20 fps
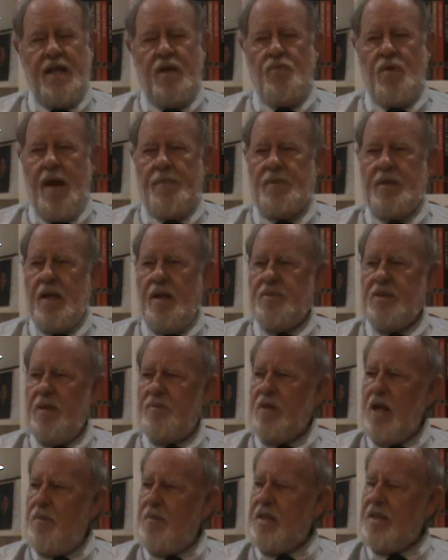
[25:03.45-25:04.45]
they wrapped it up
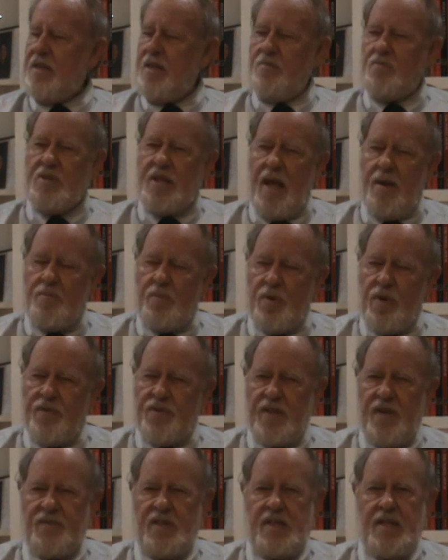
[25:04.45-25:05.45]
sometime in September of
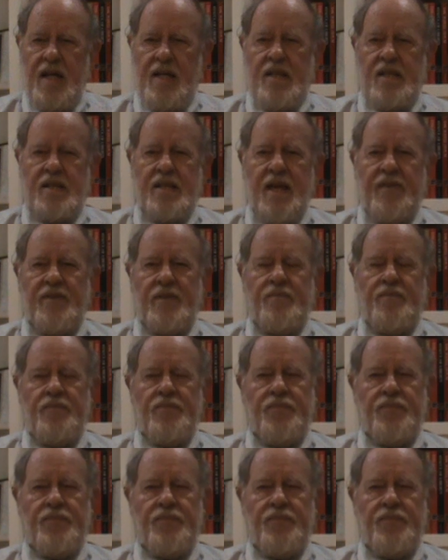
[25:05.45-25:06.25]
1787.